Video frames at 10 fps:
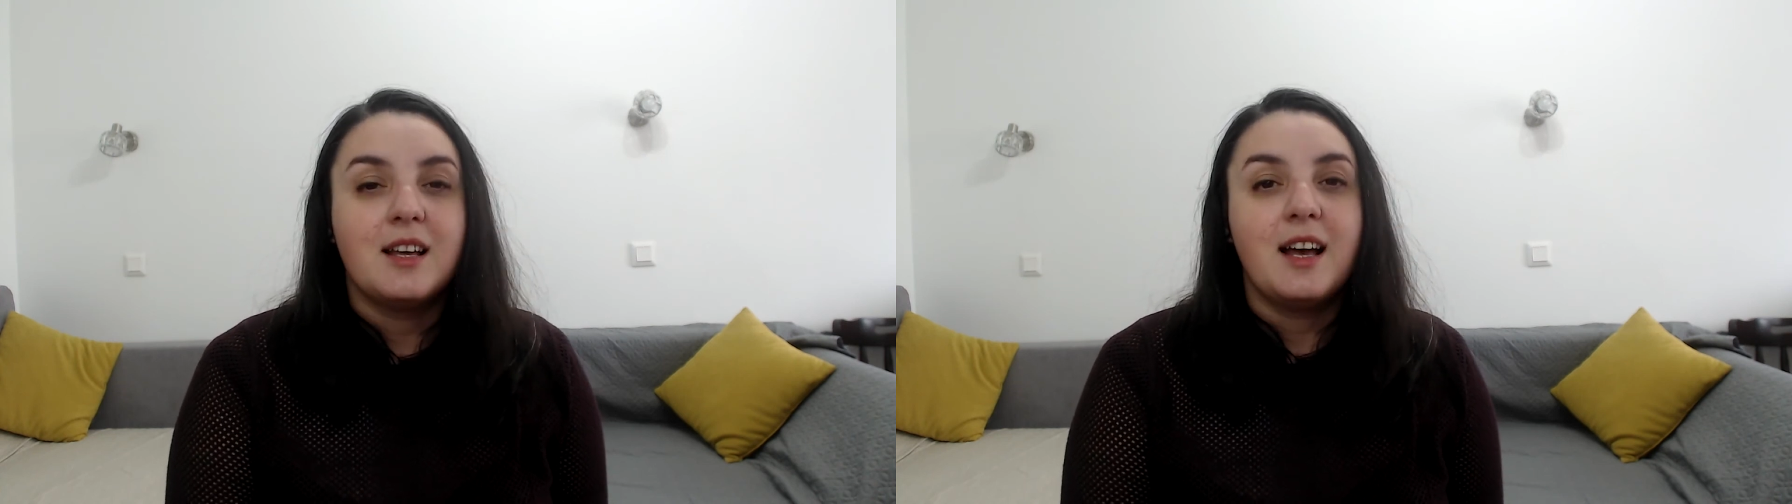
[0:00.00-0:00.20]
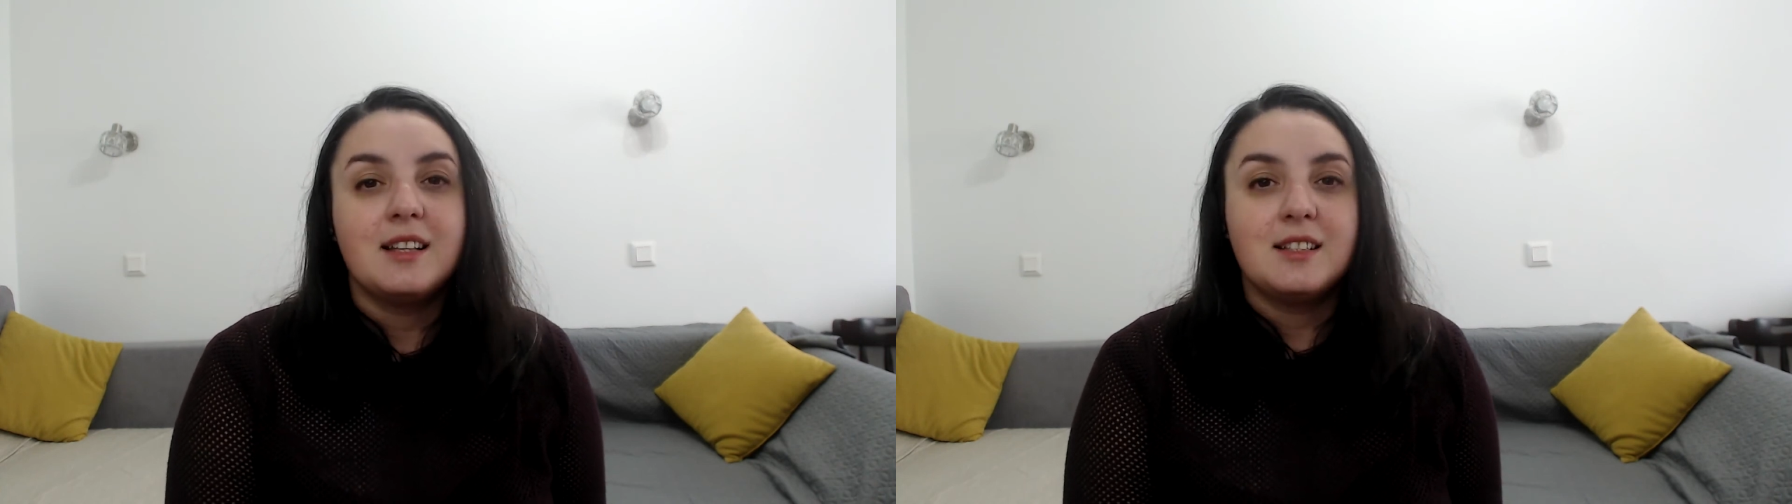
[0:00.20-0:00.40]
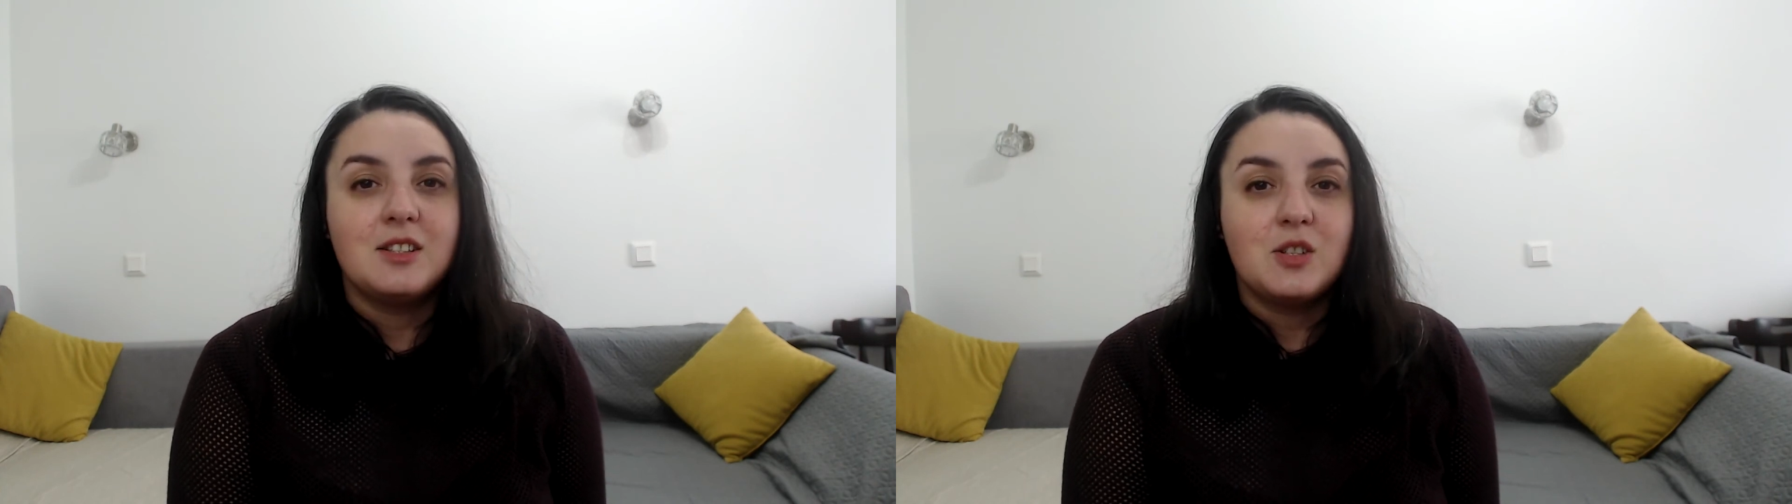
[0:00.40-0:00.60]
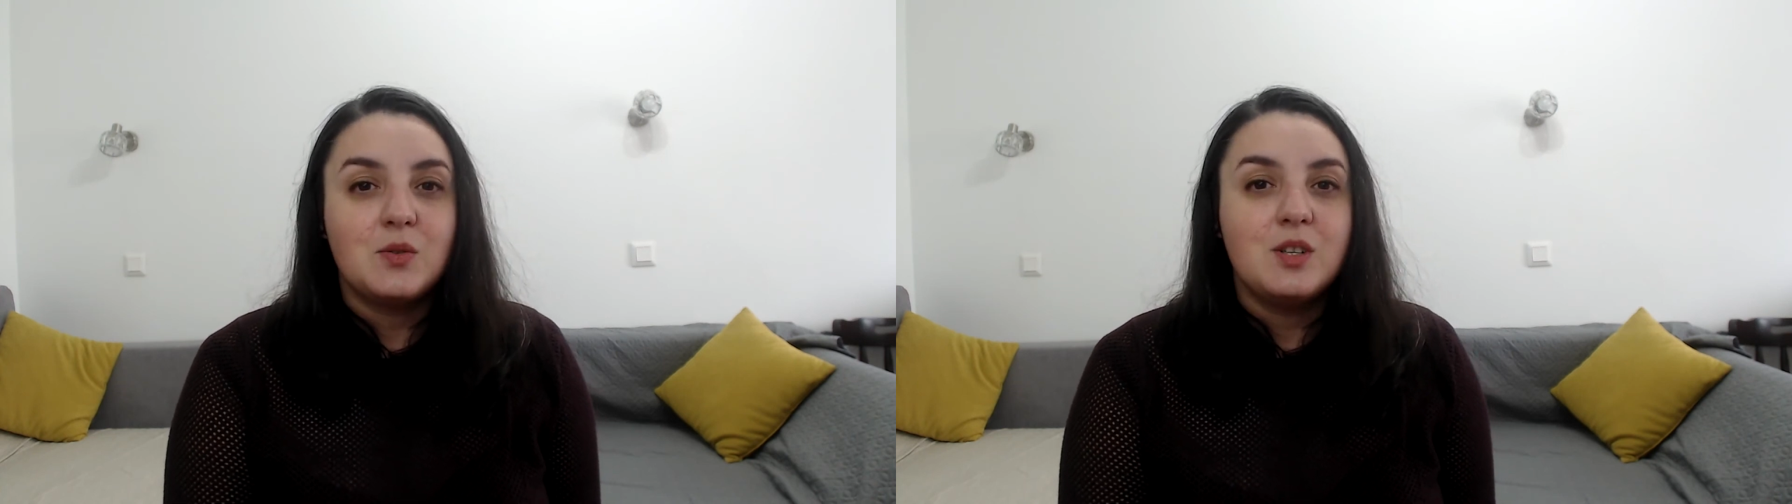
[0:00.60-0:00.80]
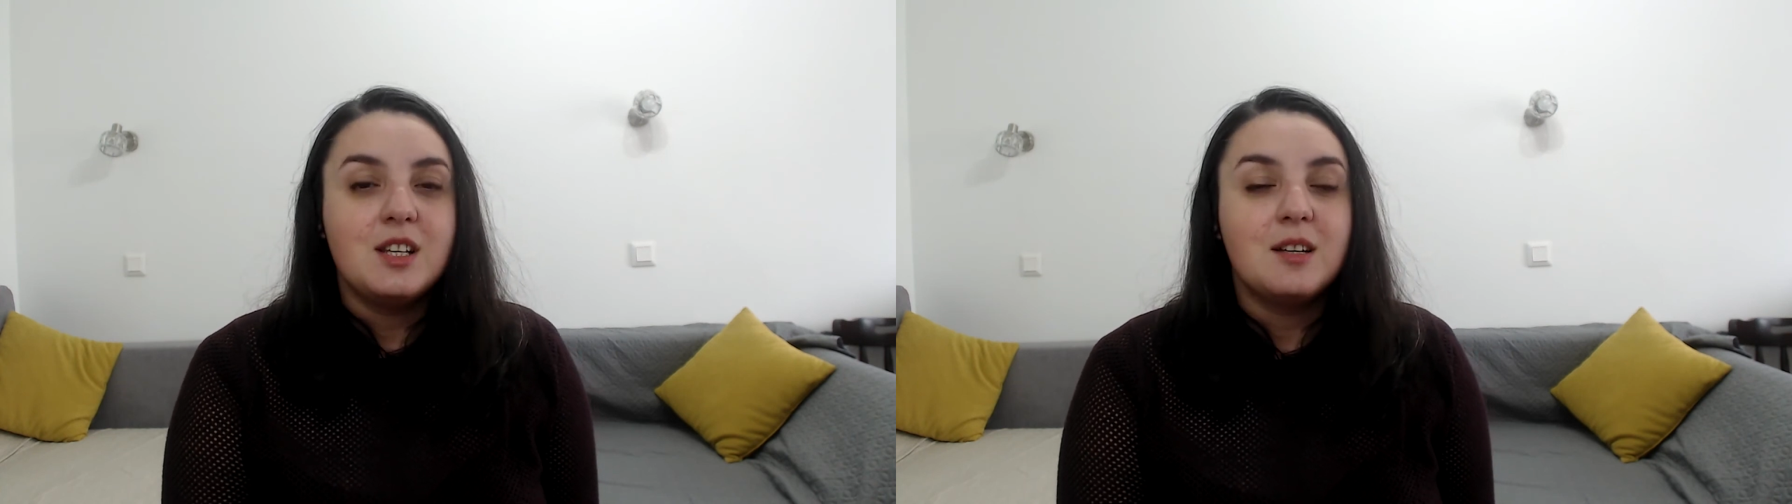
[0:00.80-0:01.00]
has its
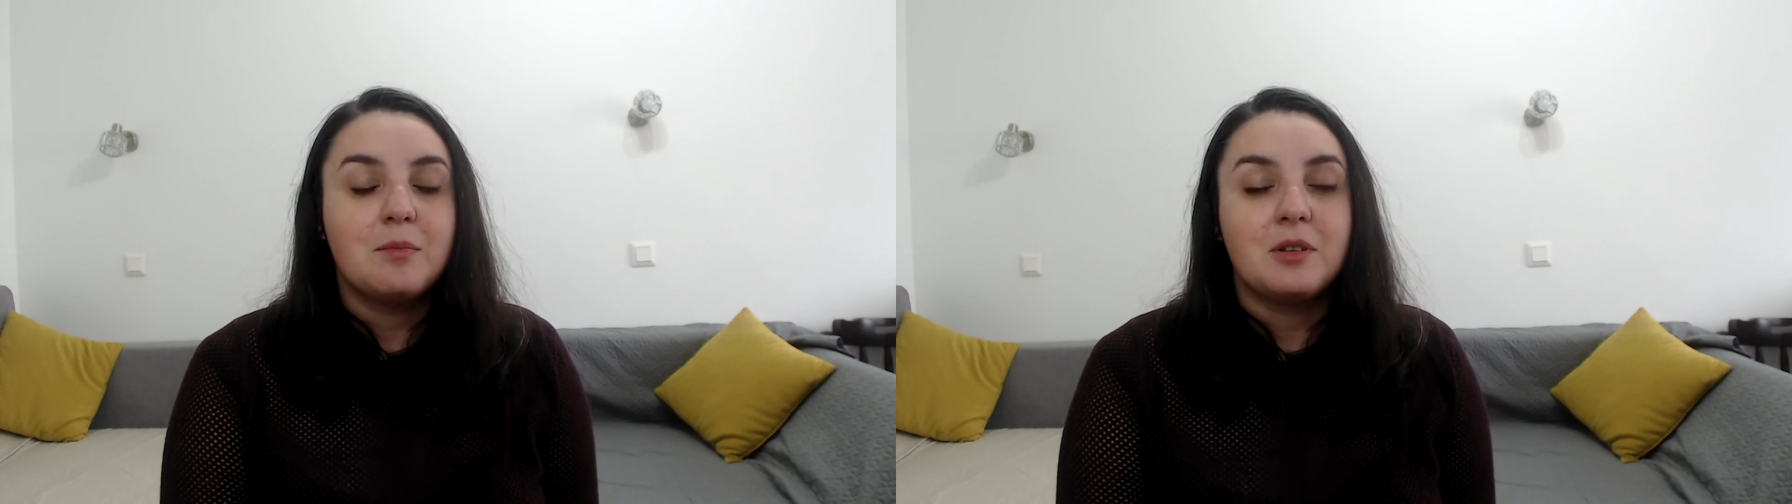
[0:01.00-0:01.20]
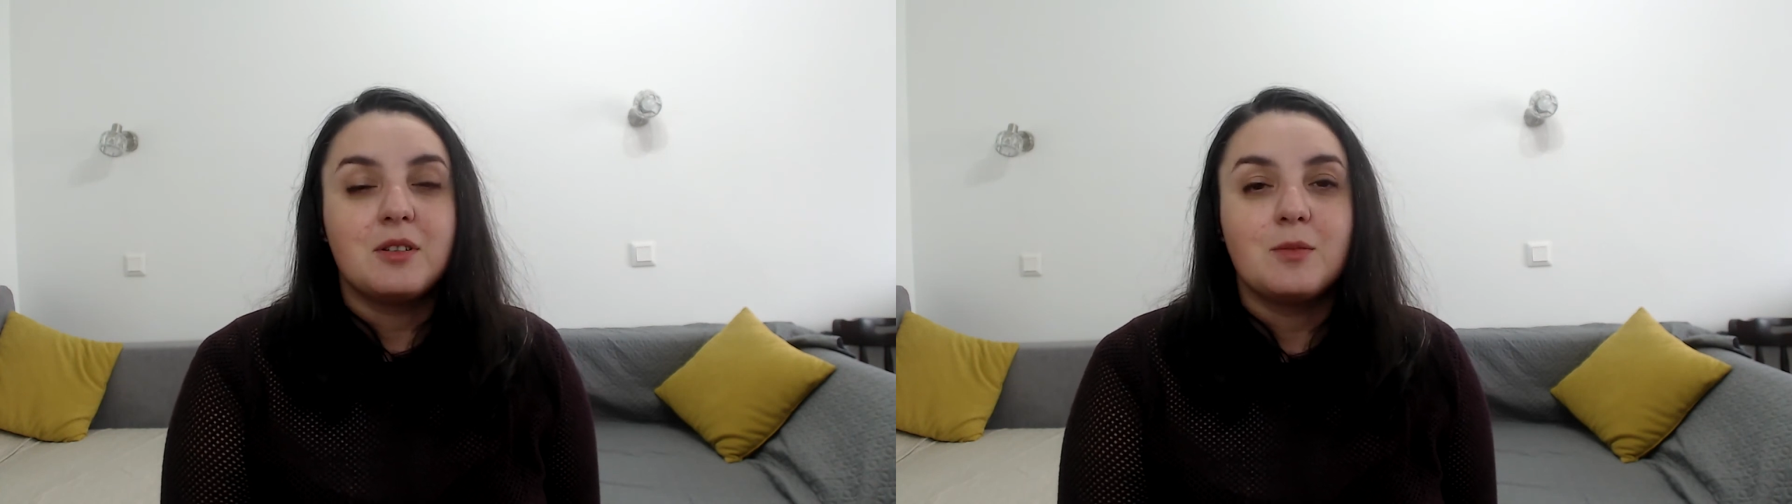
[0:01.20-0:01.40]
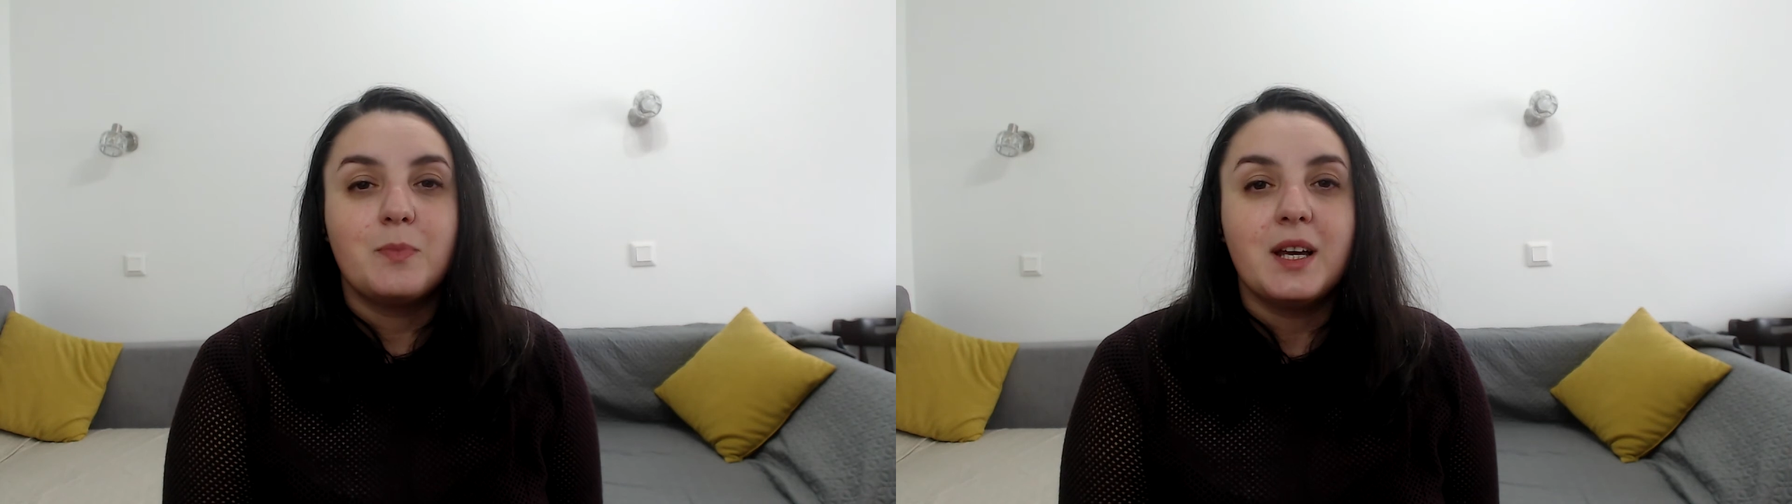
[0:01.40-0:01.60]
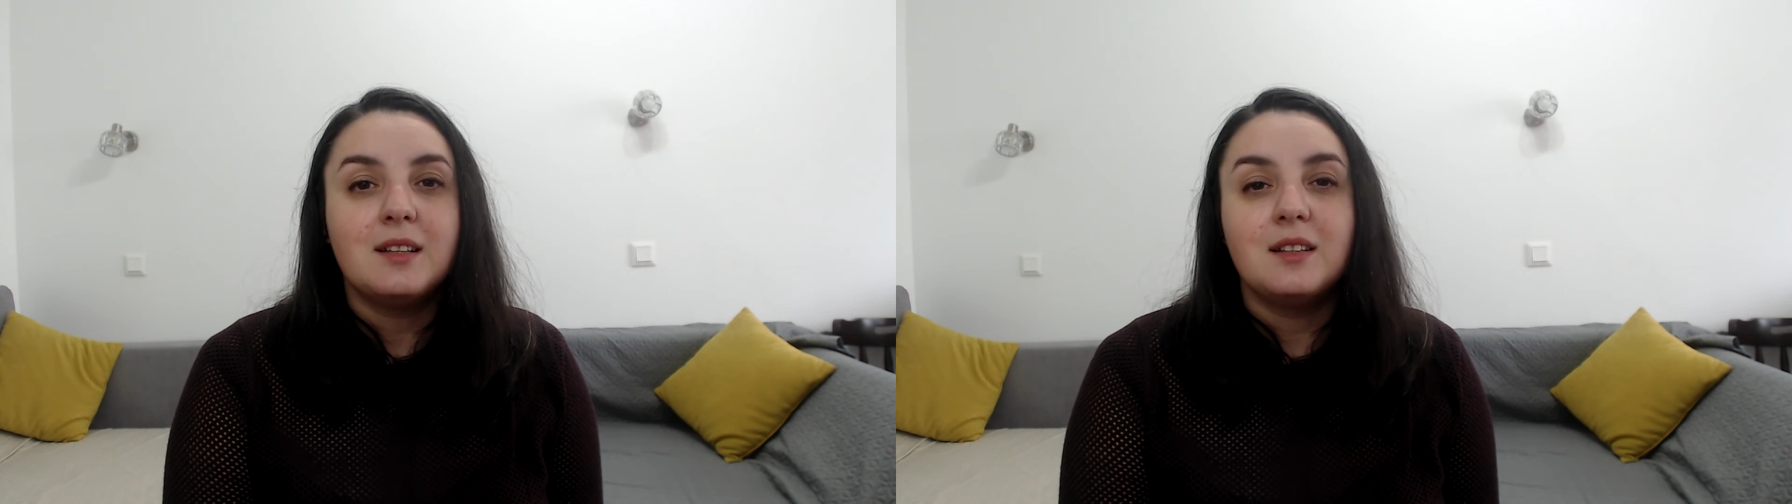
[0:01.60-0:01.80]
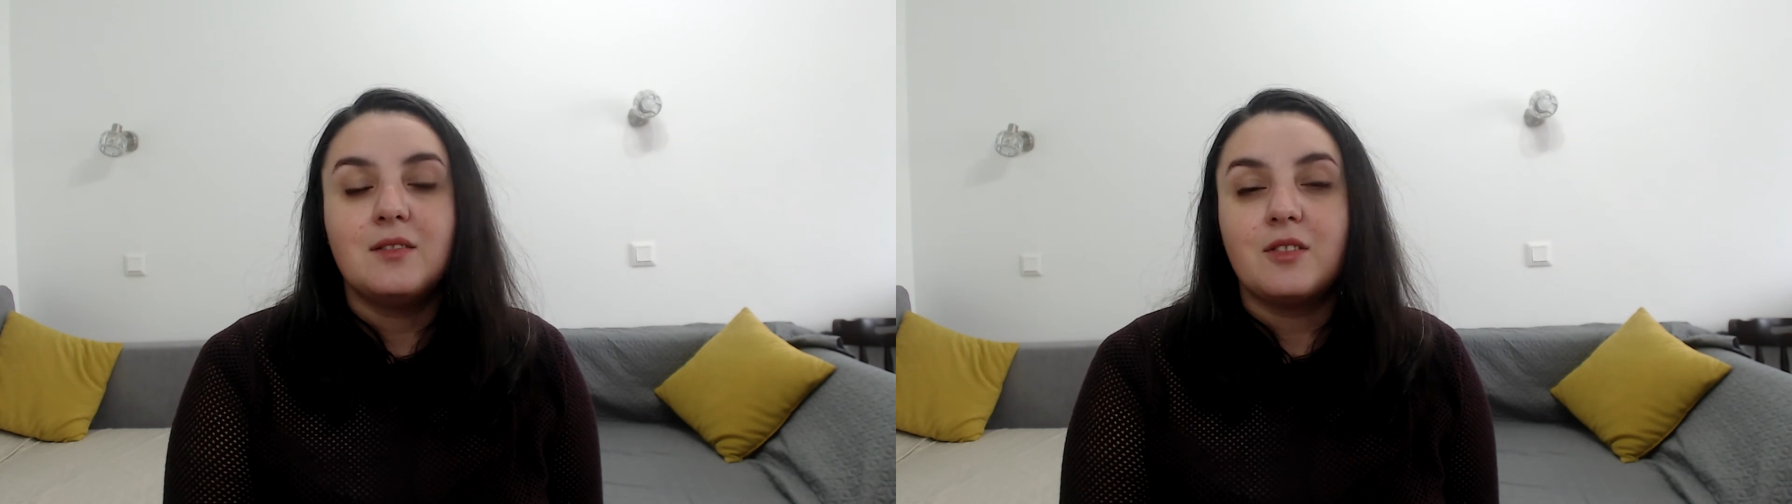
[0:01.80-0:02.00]
unique perspective